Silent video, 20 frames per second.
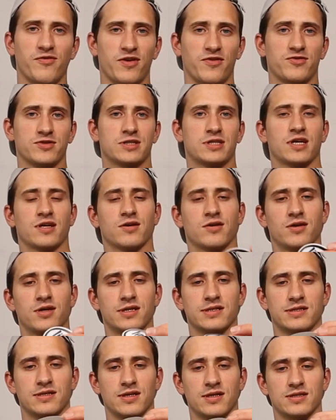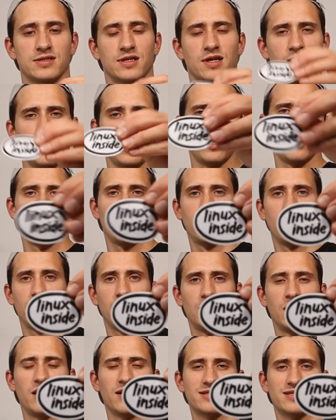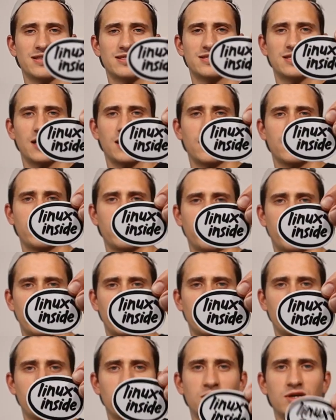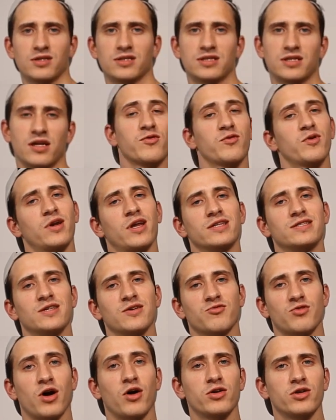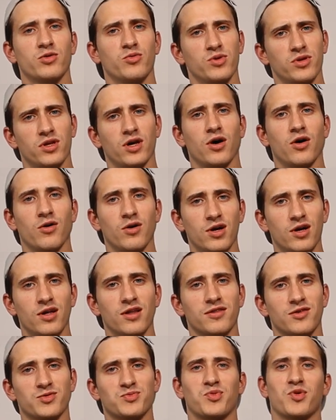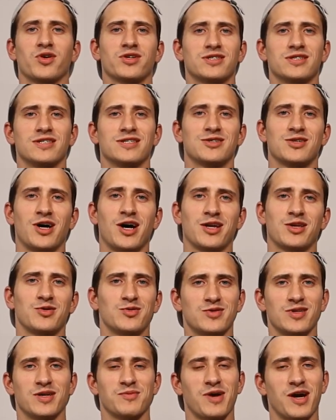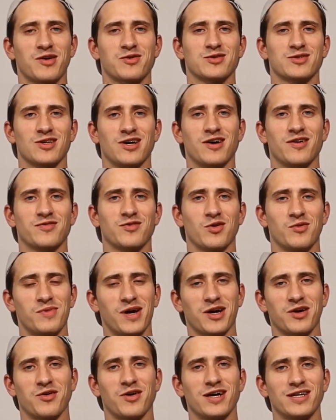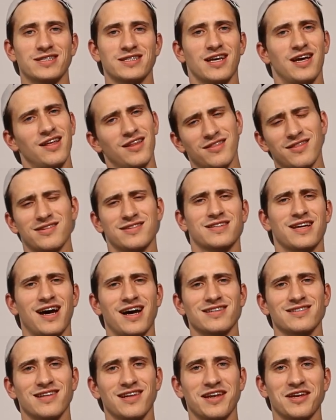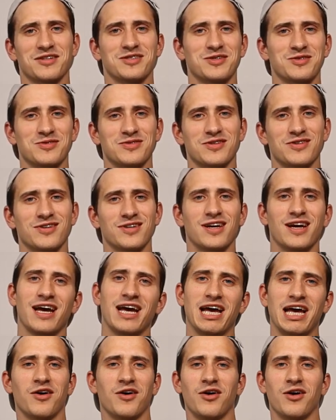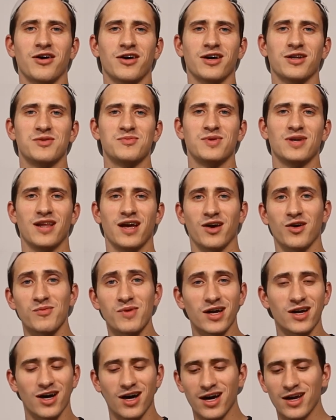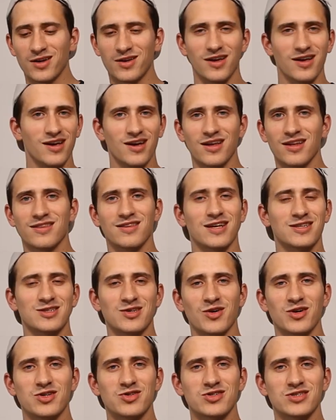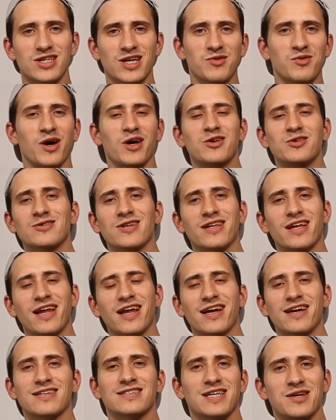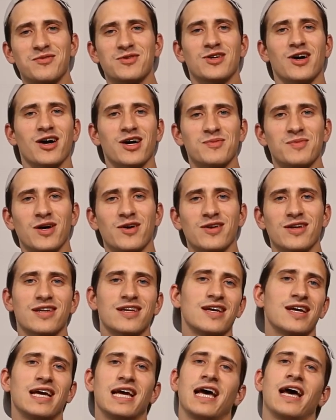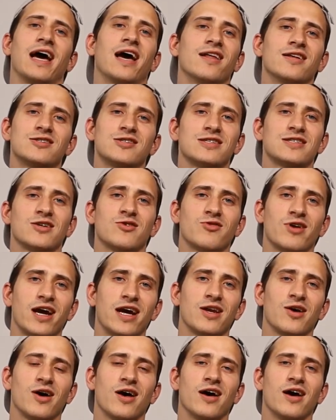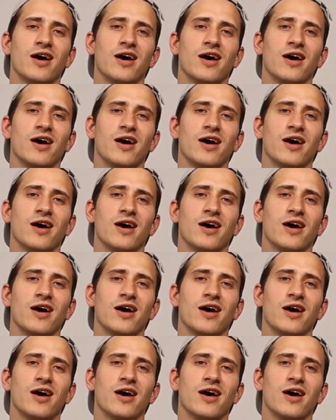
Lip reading: favorite sticker is this Linux Inside thing, because everyone that's around you will know this person is not using Microsoft or macOS. This guy is a Linux user. They're all going to be like, oh my god, that's so interesting. Why use Linux? Can we talk about it? And it's just a great